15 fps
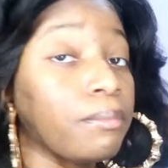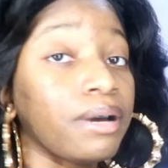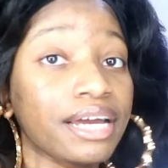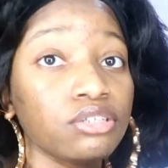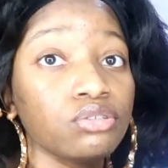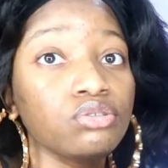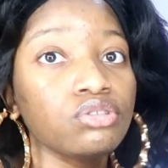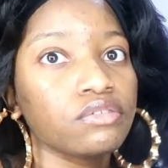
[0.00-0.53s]
But
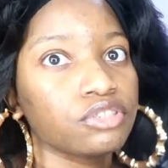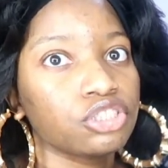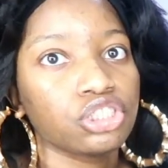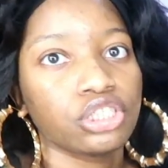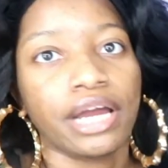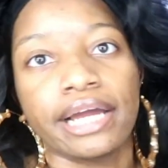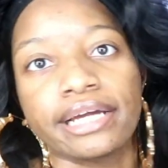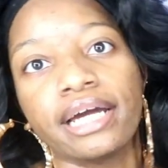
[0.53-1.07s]
I do know for
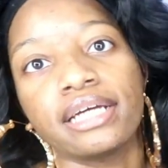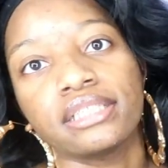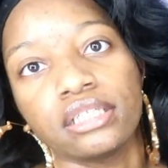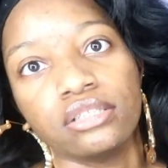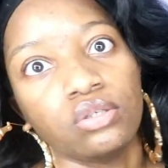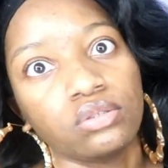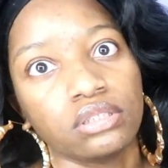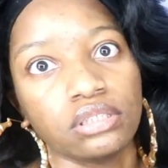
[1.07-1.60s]
sure I gotta
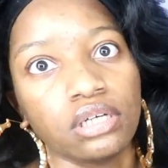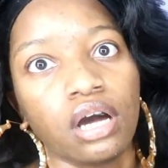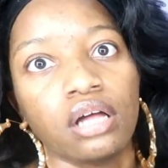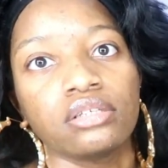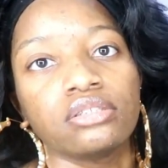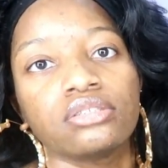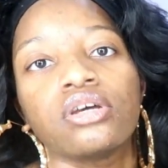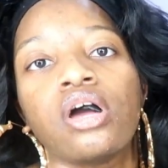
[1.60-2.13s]
take notes in
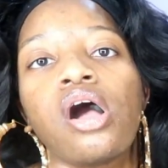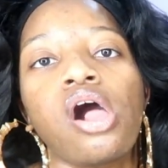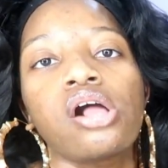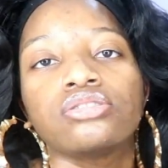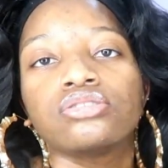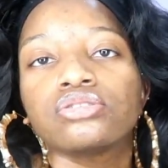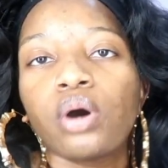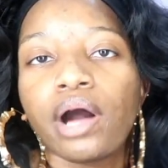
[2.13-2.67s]
college.
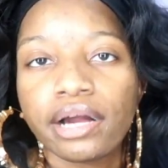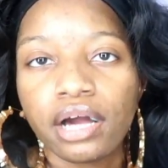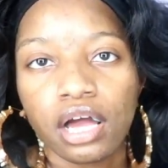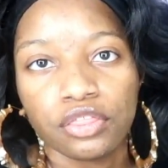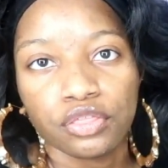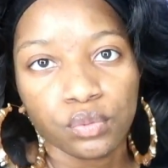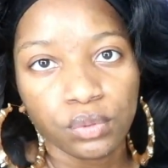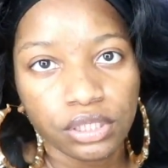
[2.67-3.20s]
So I
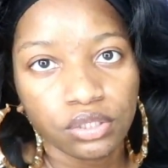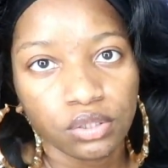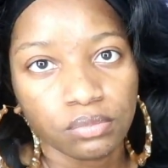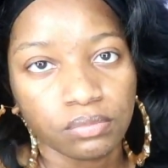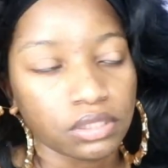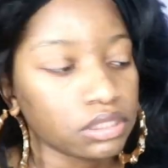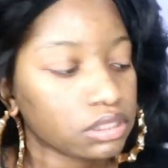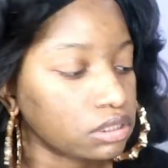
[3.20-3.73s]
got three
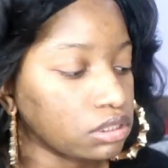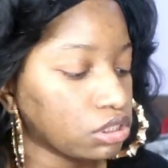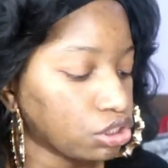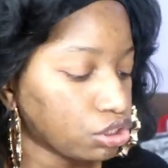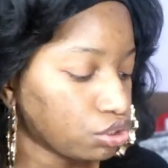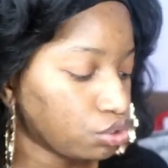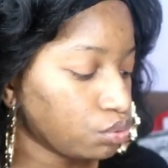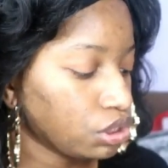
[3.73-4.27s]
notebooks.
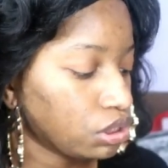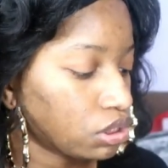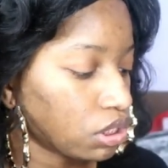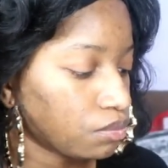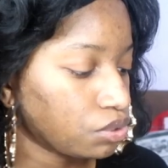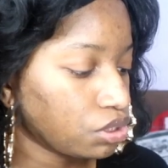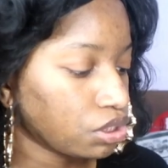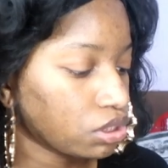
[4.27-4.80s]
There are three
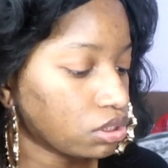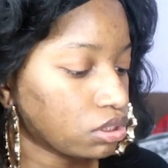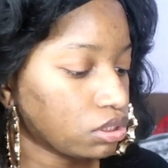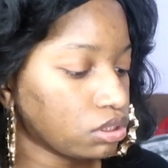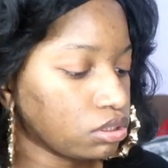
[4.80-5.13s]
subjects.